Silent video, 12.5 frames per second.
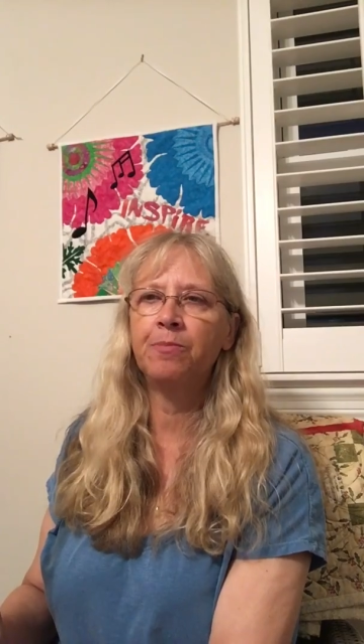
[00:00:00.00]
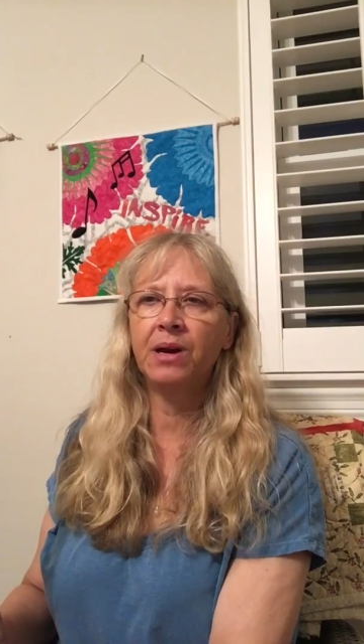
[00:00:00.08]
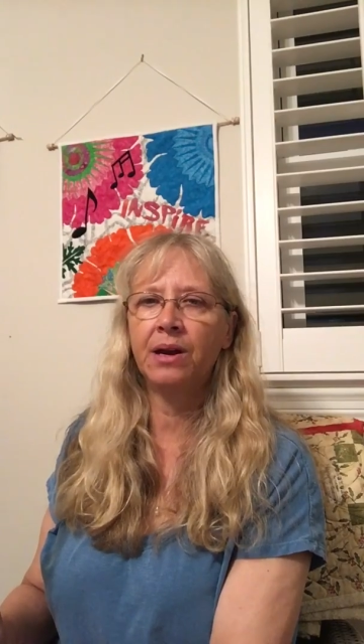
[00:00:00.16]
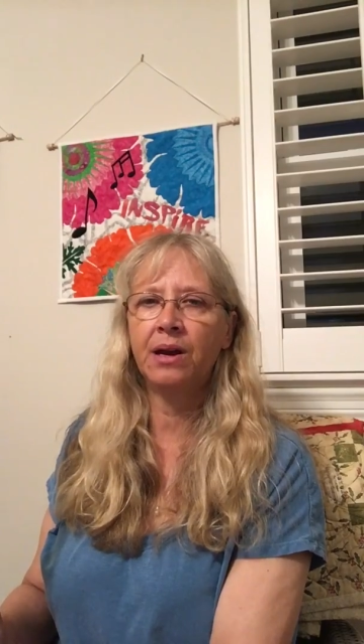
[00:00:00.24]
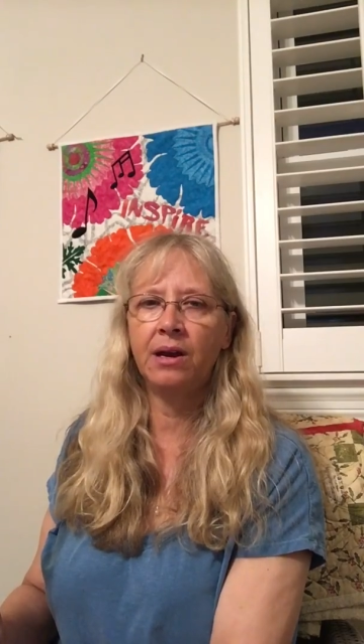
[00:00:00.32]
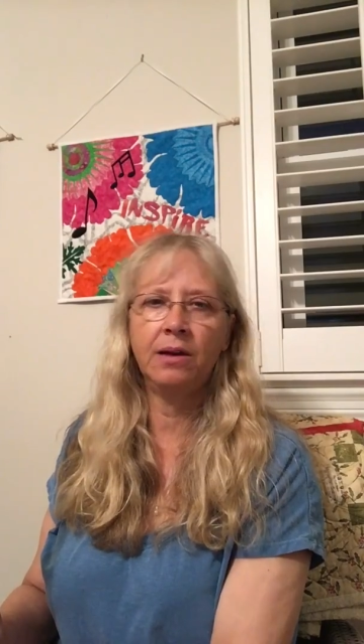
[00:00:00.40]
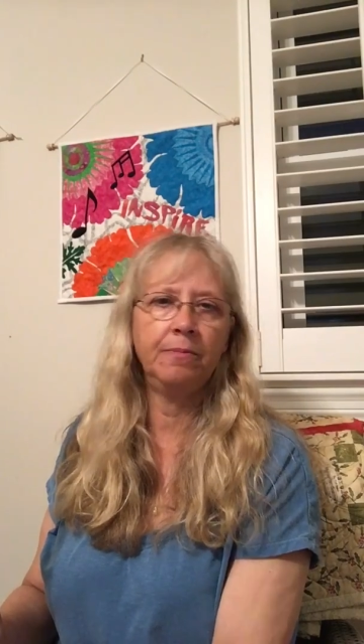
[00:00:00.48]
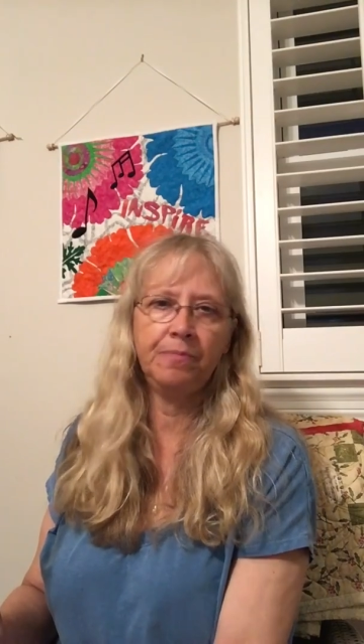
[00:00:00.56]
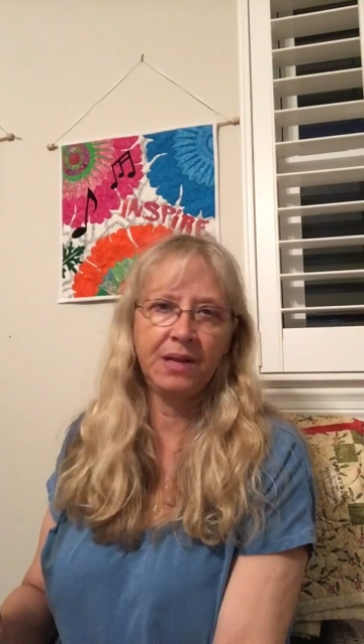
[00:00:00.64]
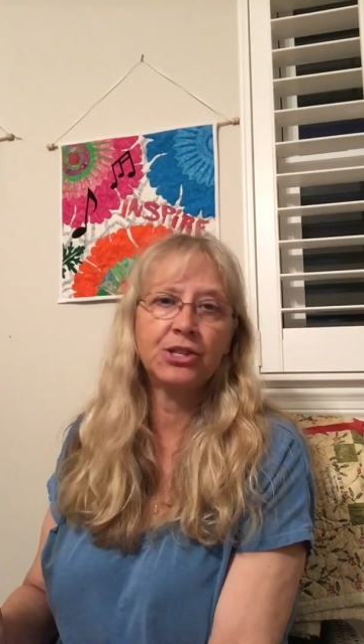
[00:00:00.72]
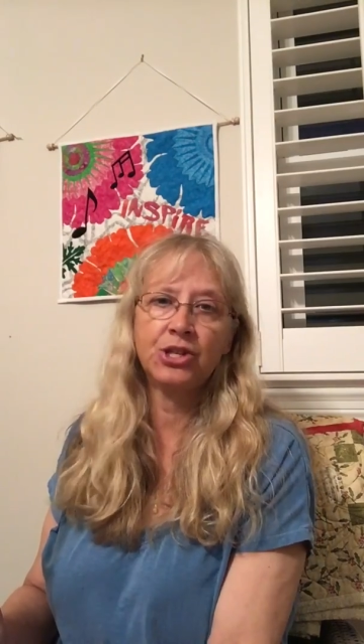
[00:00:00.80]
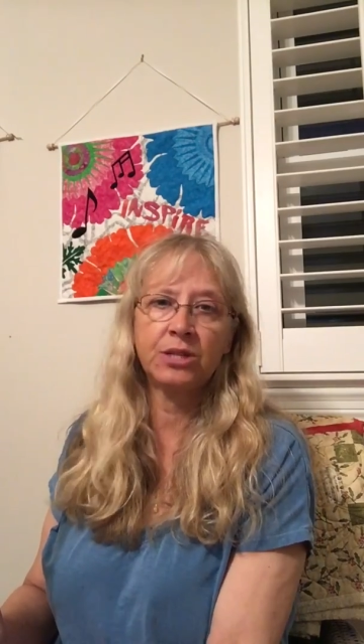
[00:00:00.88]
But
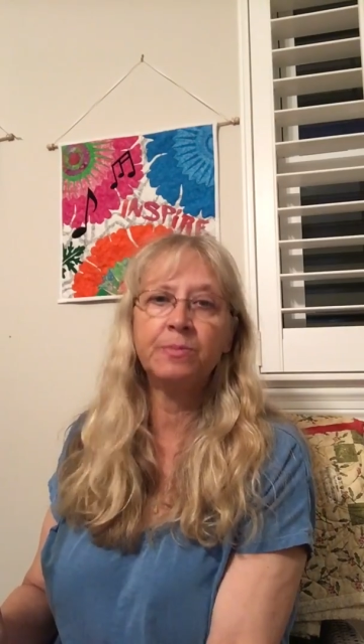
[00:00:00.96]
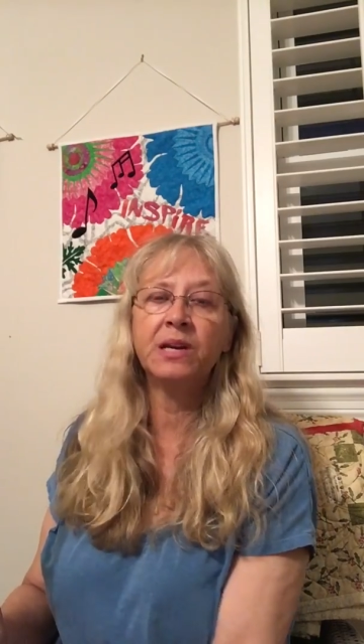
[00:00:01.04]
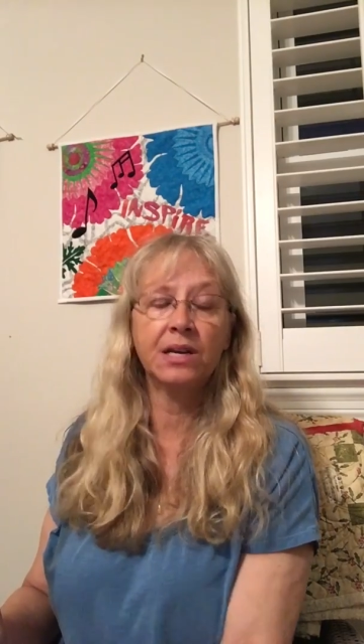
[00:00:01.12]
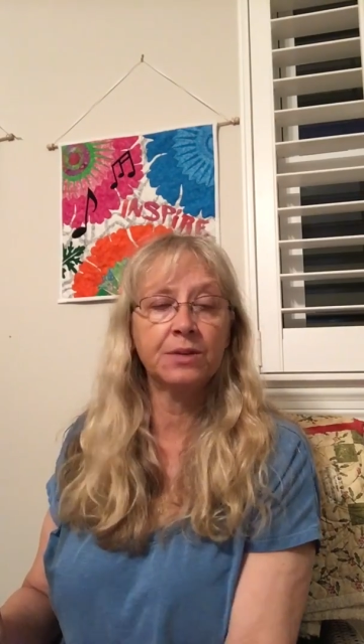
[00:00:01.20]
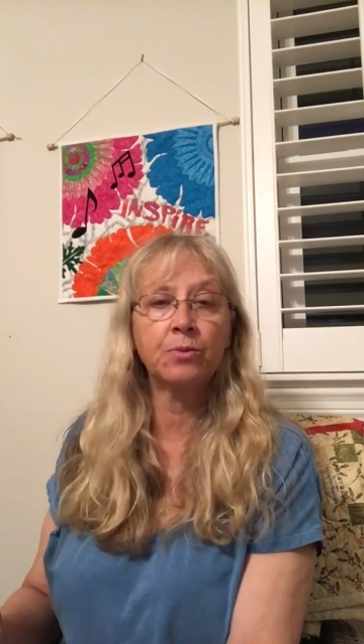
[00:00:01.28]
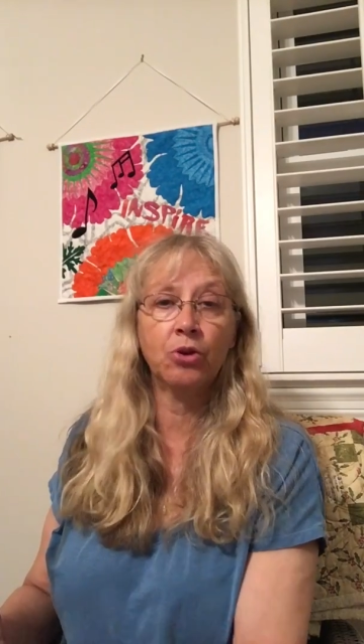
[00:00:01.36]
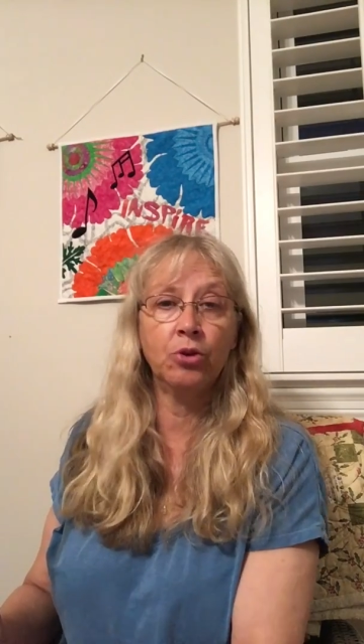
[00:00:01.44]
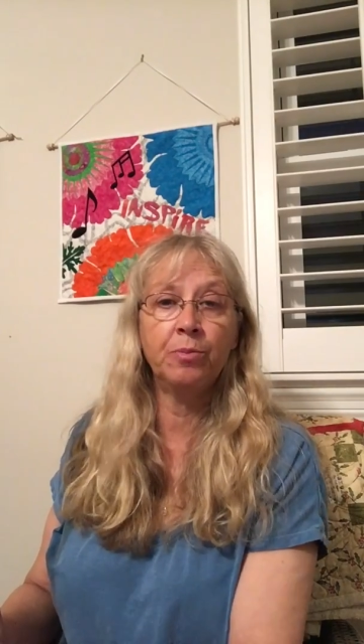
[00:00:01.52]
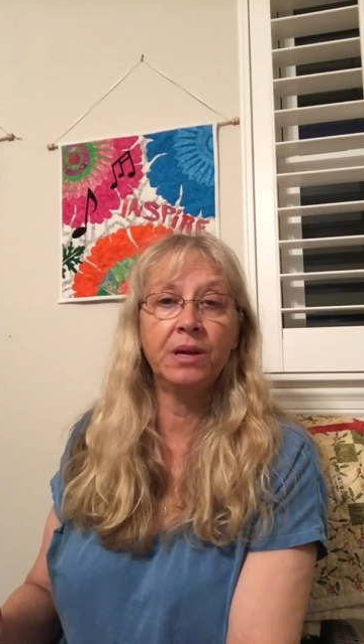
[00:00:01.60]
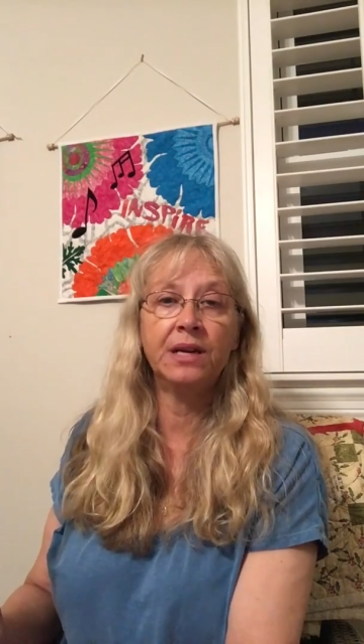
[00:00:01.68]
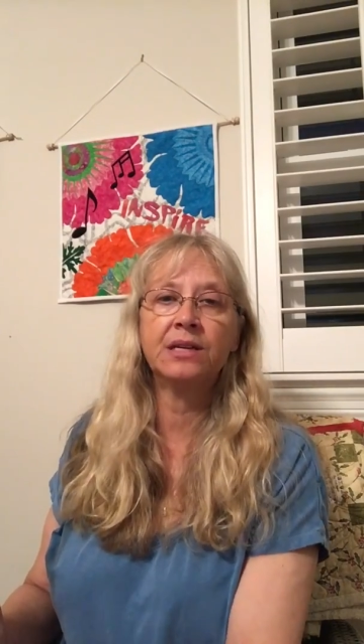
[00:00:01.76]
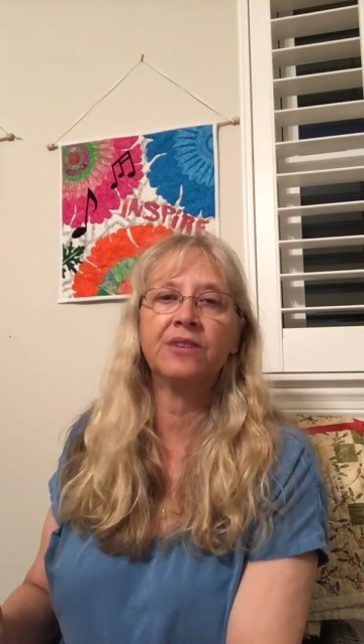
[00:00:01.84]
that's just because we're
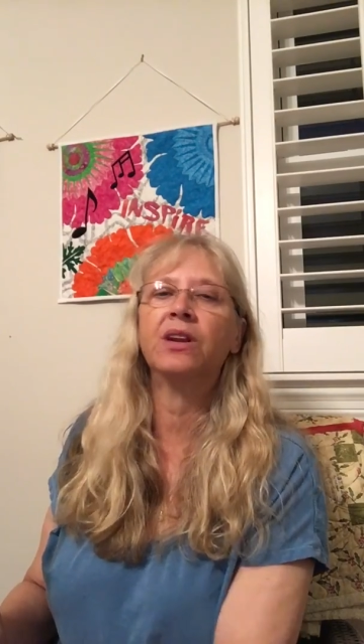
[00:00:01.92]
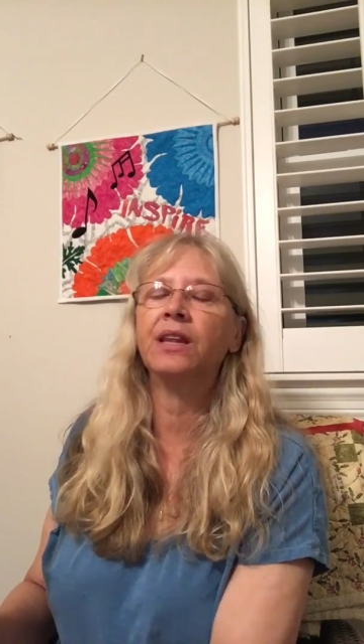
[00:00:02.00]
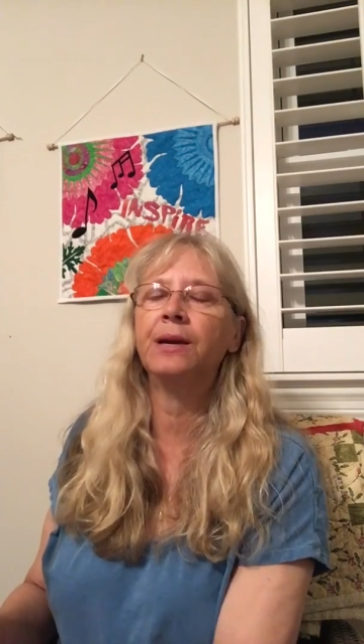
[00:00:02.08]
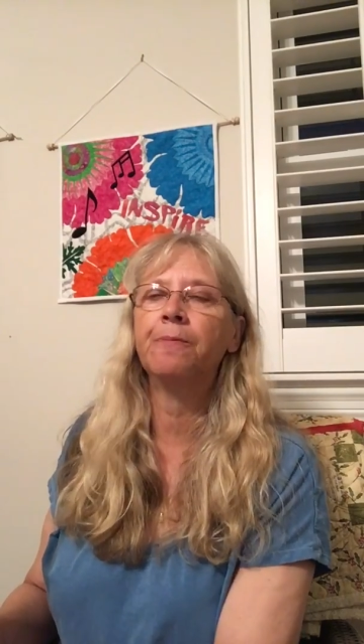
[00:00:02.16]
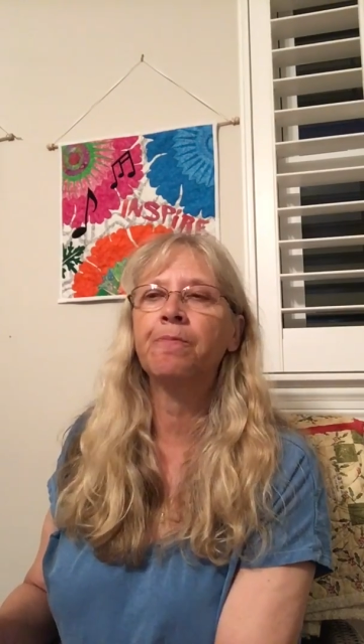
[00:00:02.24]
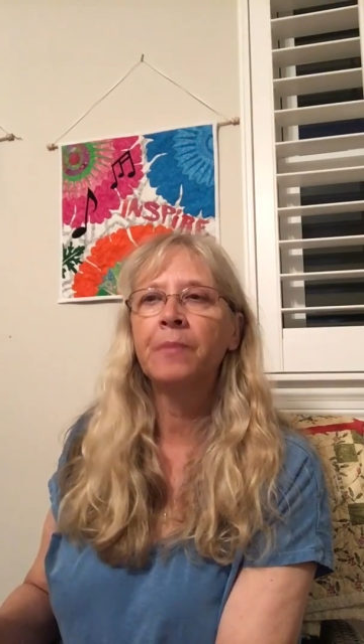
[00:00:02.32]
grouping it differently.